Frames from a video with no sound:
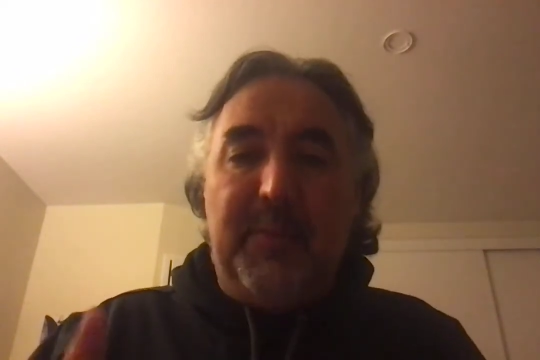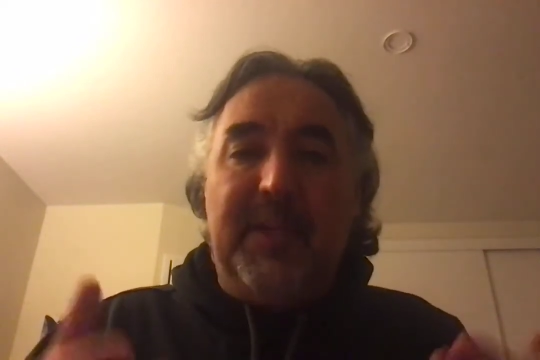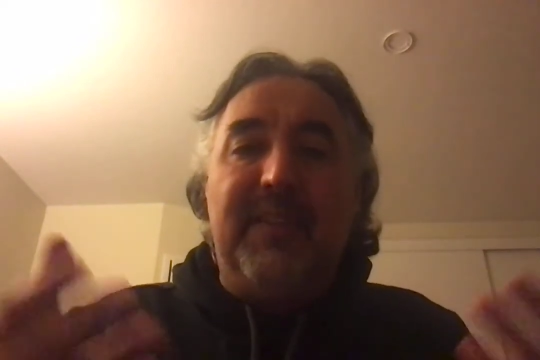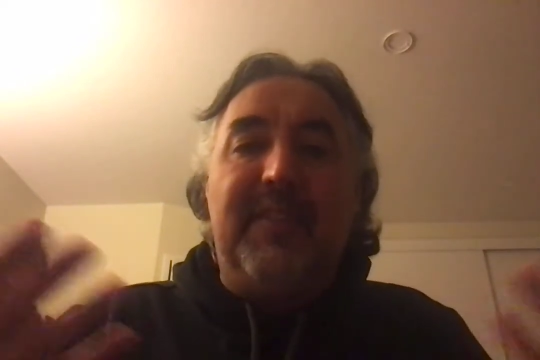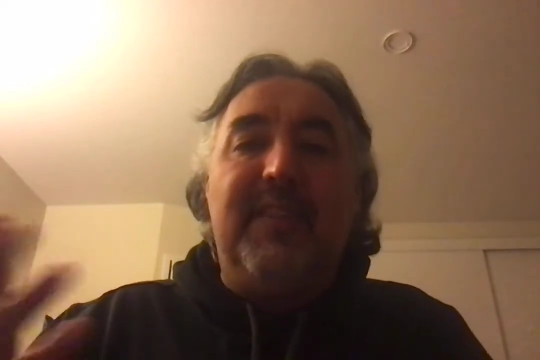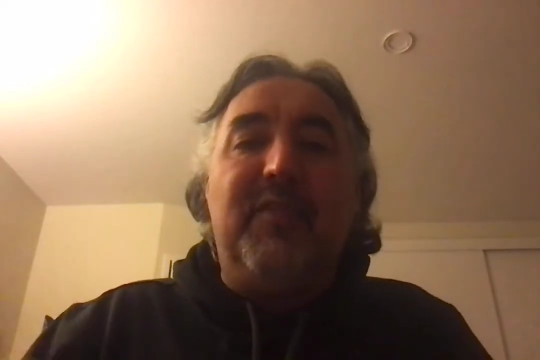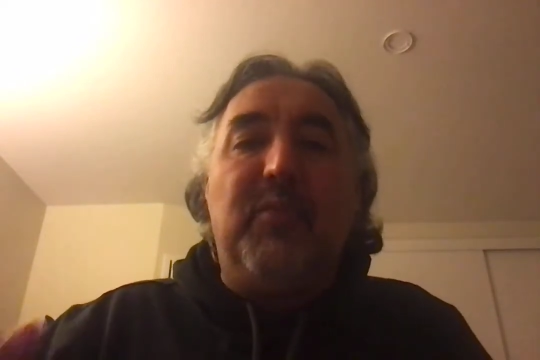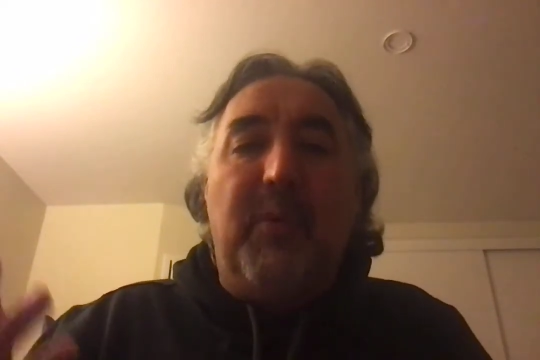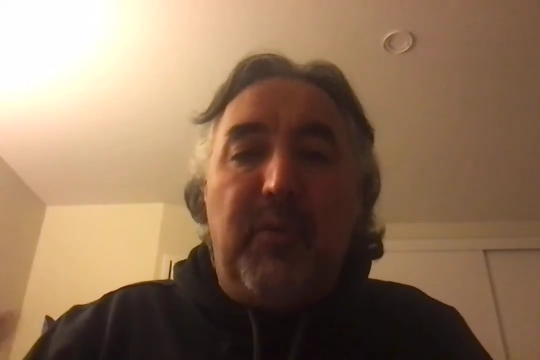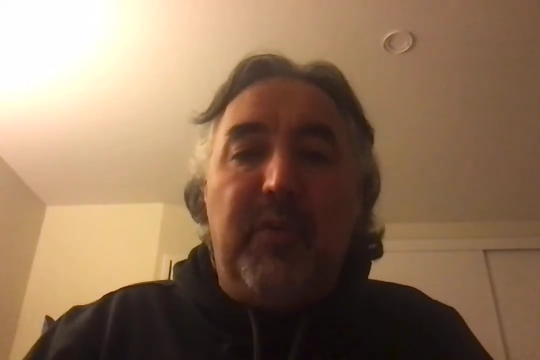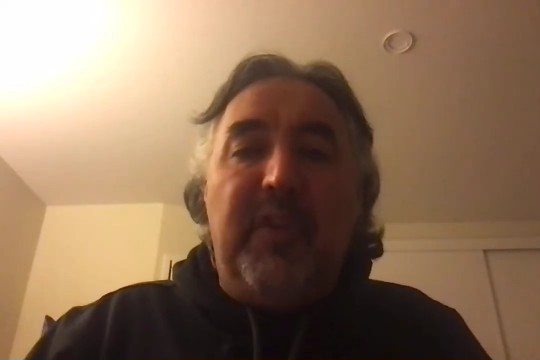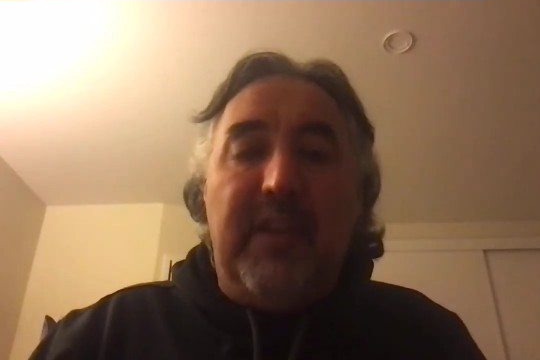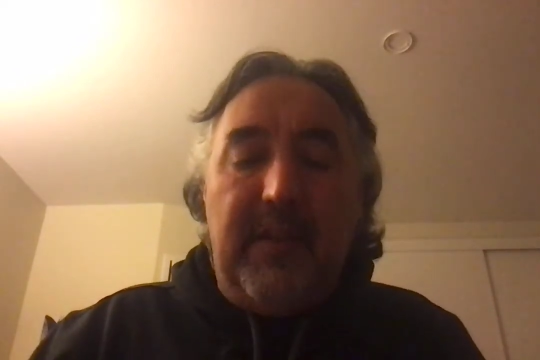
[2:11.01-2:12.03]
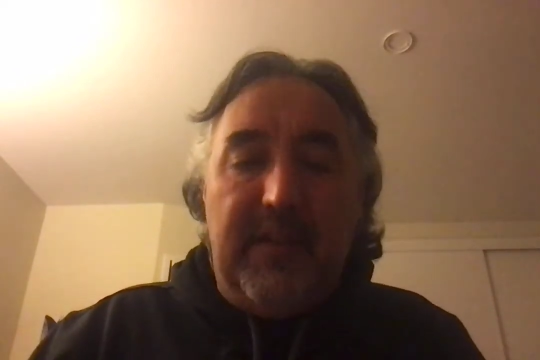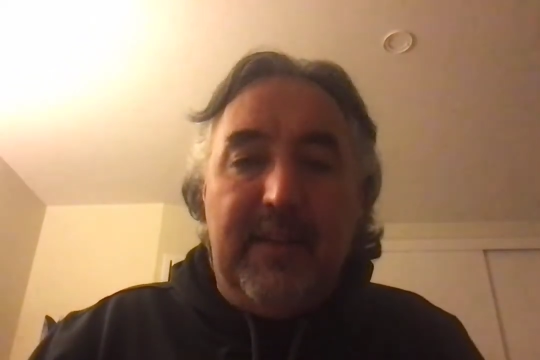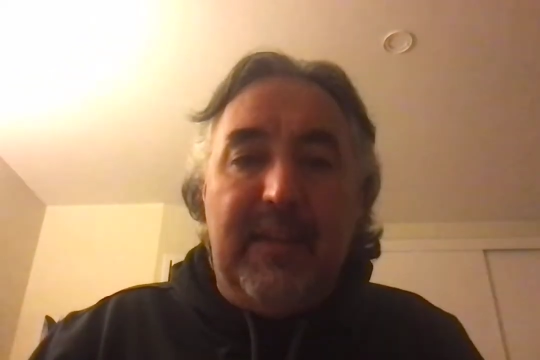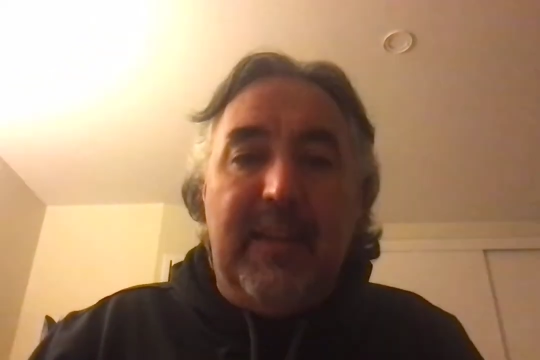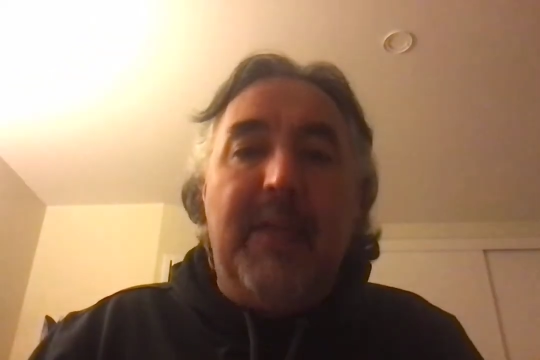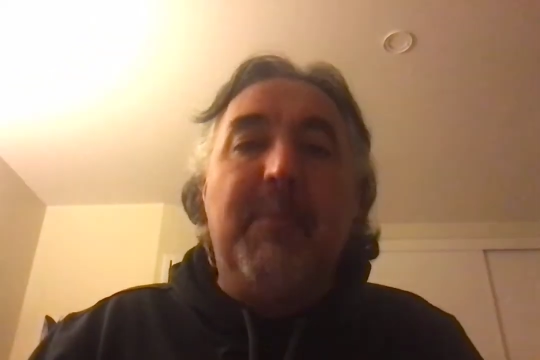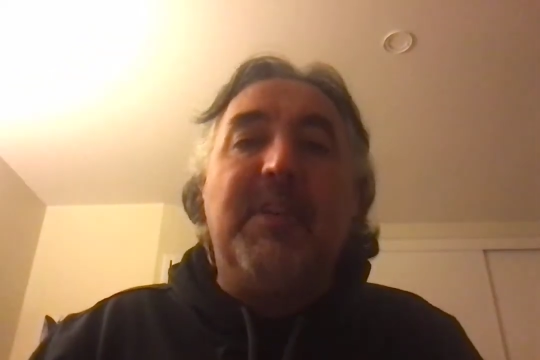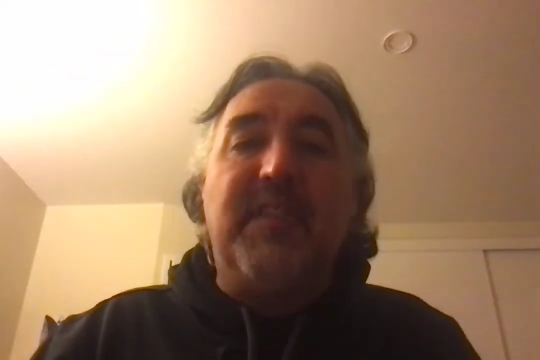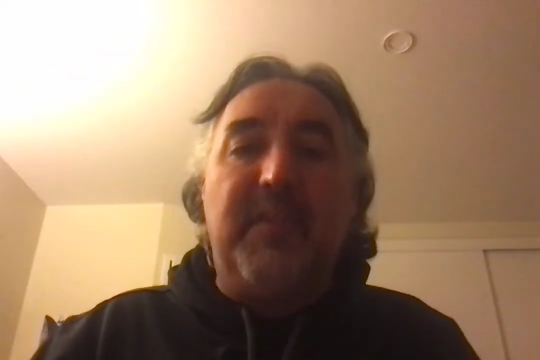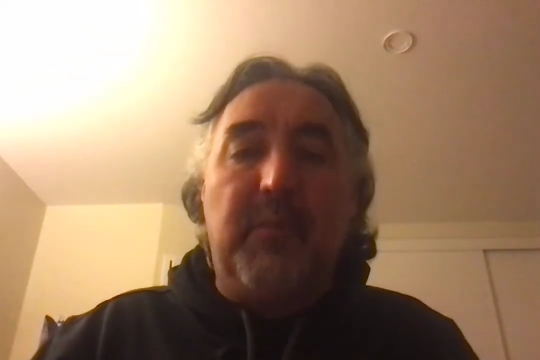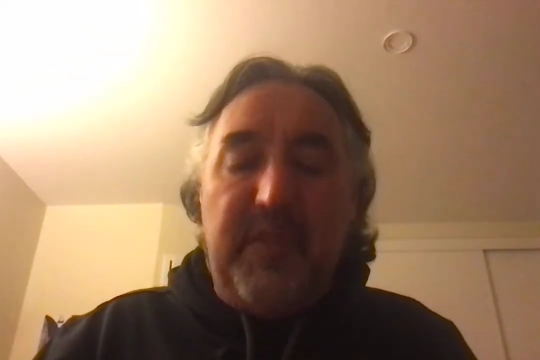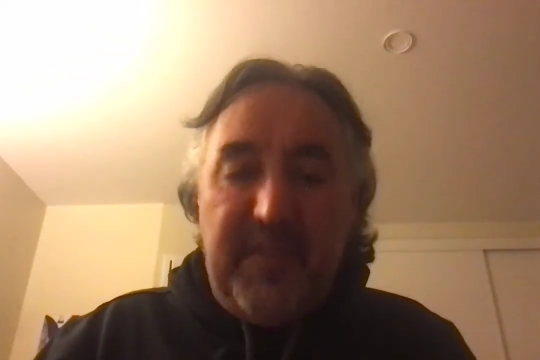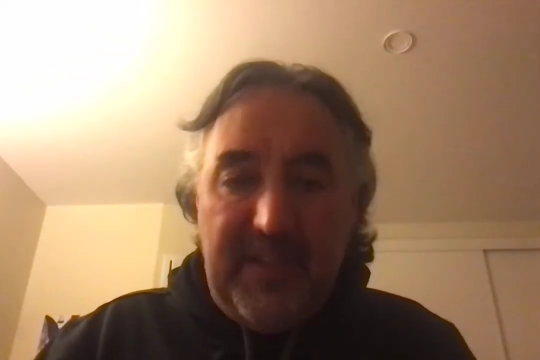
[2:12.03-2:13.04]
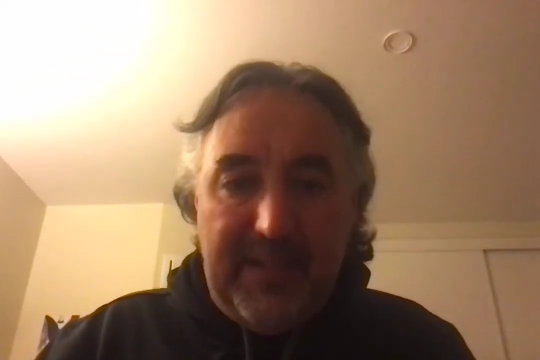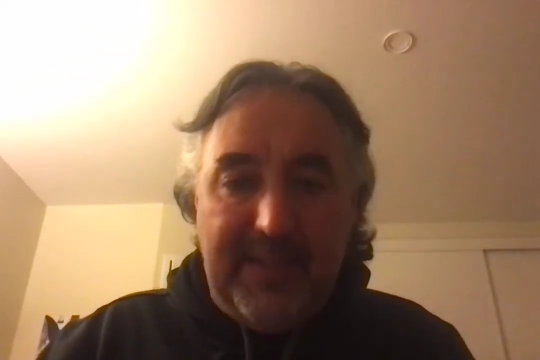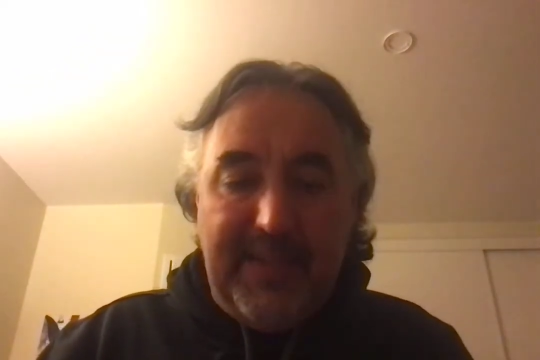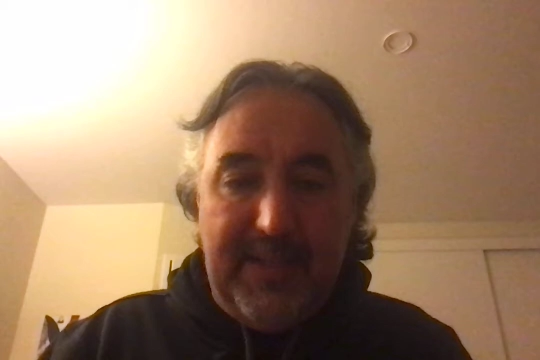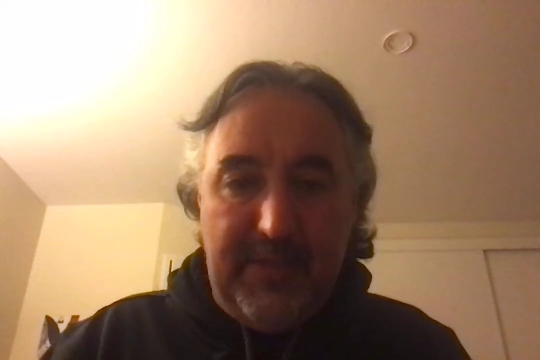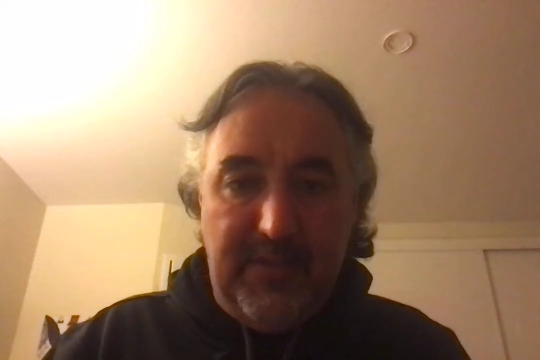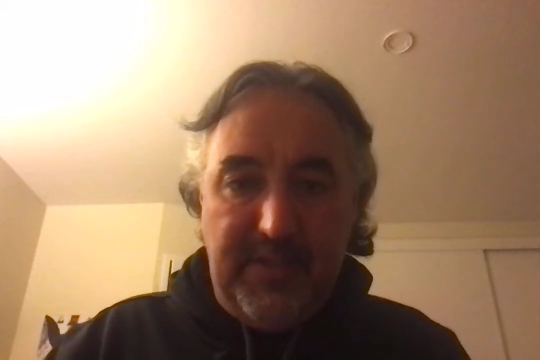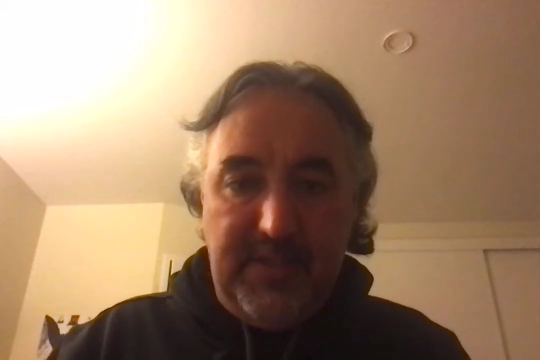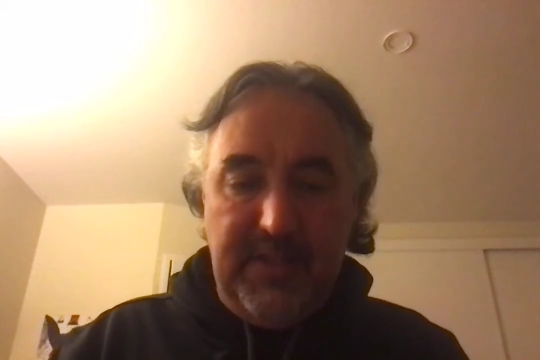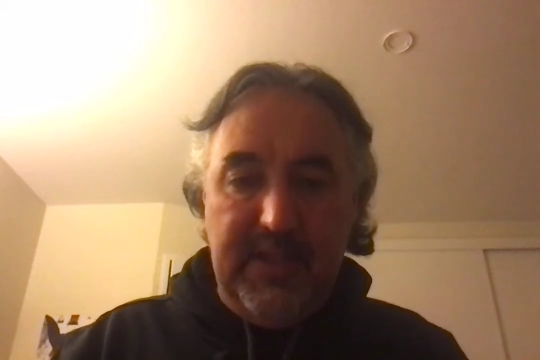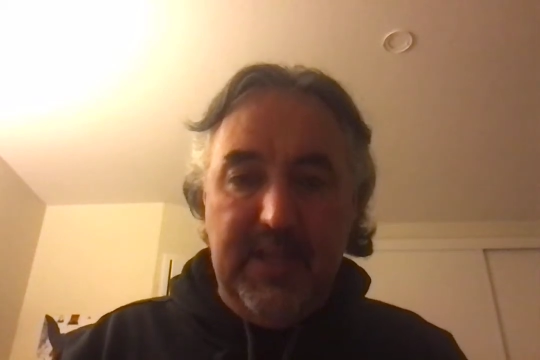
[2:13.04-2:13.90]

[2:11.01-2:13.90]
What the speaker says: because this is what we're seeing in the images that we're seeing on television.